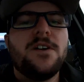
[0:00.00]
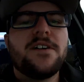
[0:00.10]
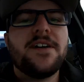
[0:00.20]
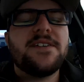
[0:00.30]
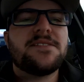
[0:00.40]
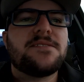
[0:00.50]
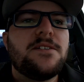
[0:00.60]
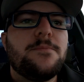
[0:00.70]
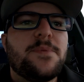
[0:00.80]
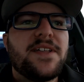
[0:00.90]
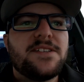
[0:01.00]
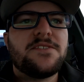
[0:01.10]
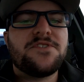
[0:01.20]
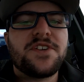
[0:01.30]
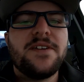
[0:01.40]
Well, guys, some
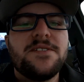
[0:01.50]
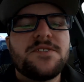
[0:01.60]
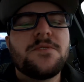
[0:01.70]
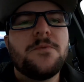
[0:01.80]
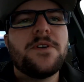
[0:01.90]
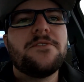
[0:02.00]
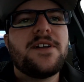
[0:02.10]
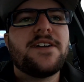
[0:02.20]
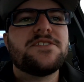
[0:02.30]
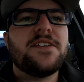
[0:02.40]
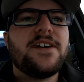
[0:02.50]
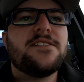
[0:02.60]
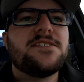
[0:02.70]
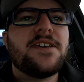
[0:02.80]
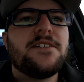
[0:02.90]
plans have changed. We were actually
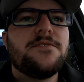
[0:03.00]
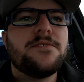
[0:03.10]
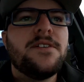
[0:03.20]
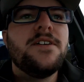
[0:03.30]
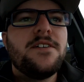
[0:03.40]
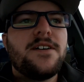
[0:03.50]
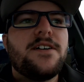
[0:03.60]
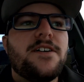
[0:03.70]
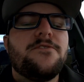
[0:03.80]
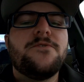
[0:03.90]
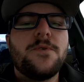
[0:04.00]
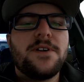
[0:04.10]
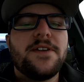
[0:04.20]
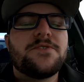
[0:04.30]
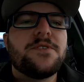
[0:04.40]
out of town
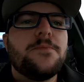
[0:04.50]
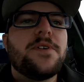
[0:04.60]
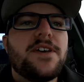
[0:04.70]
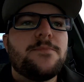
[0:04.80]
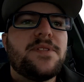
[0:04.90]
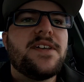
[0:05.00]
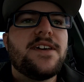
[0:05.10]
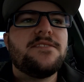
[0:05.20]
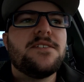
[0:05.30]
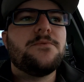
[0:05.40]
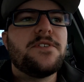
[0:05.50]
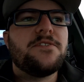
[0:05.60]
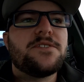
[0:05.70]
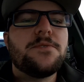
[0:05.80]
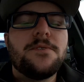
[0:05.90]
for a trip we had planned that
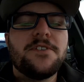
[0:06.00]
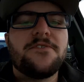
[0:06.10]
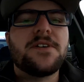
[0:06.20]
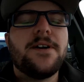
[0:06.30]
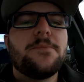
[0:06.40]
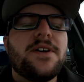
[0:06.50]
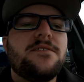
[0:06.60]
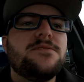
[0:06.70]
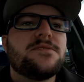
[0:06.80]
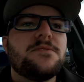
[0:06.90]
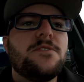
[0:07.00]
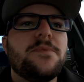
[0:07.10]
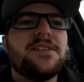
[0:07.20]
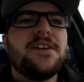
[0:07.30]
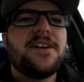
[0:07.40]
we totally forgot about. So
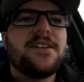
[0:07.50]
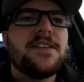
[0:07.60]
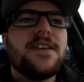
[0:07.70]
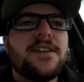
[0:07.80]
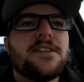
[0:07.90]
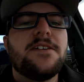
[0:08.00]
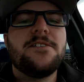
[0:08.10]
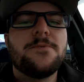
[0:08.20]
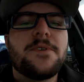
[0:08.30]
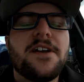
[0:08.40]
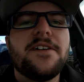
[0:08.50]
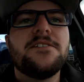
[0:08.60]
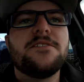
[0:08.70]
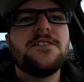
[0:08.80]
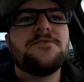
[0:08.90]
my dad and Karen were
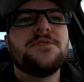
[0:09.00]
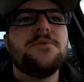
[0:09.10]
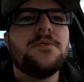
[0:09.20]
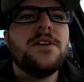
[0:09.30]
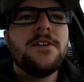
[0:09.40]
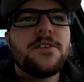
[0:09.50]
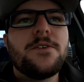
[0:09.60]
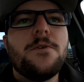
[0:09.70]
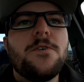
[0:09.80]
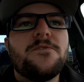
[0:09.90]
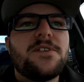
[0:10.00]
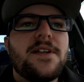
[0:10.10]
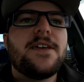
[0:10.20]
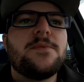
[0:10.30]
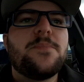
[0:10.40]
kind enough to go
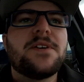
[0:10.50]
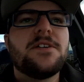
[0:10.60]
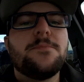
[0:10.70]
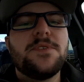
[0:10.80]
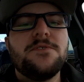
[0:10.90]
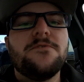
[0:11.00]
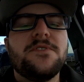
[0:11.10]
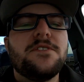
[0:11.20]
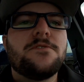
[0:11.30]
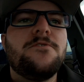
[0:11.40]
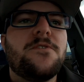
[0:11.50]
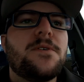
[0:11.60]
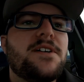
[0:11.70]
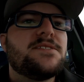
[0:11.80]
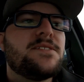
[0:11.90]
over and pick up the new vehicle
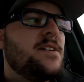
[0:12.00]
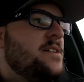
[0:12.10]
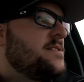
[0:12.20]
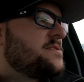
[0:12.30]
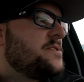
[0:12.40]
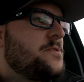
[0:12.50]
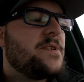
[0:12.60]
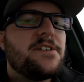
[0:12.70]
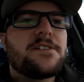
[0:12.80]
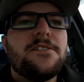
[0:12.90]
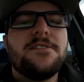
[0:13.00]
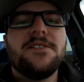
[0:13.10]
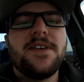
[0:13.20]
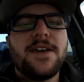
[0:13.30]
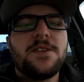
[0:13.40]
for us. So we're
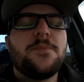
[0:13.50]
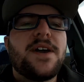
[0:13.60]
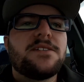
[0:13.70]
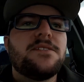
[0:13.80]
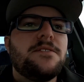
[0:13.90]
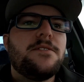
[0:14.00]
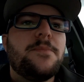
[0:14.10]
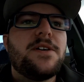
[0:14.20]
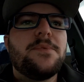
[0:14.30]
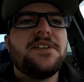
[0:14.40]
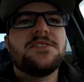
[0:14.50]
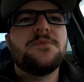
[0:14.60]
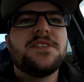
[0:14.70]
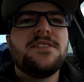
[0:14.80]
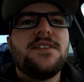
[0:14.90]
currently headed back to my
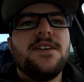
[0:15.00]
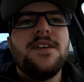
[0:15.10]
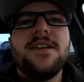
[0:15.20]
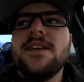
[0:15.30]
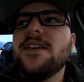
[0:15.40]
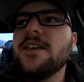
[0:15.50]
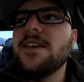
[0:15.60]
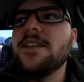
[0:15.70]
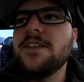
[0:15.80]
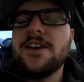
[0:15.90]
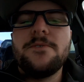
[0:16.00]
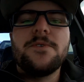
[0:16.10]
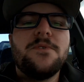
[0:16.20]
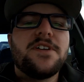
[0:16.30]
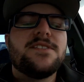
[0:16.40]
place with it. And yeah,
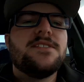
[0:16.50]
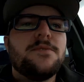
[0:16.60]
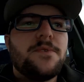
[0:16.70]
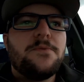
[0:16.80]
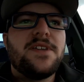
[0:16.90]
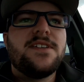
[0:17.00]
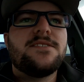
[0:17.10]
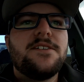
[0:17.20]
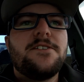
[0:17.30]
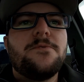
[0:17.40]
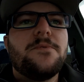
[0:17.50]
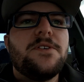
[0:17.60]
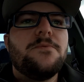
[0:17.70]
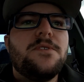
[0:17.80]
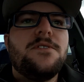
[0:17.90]
when we get there,
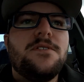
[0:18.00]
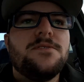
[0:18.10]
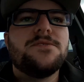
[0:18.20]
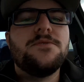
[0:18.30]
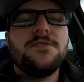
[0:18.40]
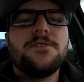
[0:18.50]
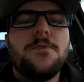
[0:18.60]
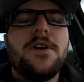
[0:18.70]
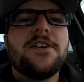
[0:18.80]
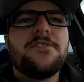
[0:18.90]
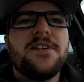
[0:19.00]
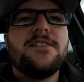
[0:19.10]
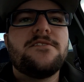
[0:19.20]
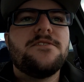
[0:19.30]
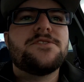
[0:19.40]
we will do a little walk
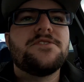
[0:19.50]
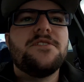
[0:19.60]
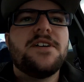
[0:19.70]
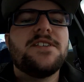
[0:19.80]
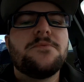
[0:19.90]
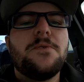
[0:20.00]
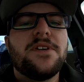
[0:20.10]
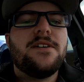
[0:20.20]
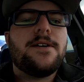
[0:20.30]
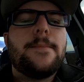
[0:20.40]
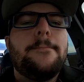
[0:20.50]
around and I'll show you guys what we got.